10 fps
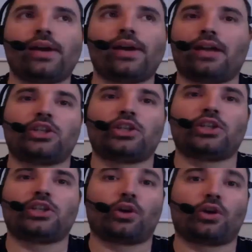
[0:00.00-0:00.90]
actually has worked
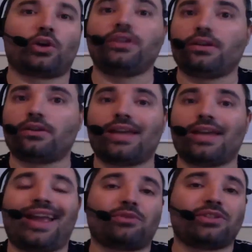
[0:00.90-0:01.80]
for years,
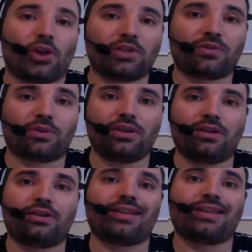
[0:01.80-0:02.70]
has results for
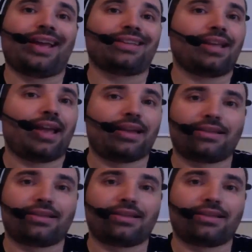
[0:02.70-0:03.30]
years, has has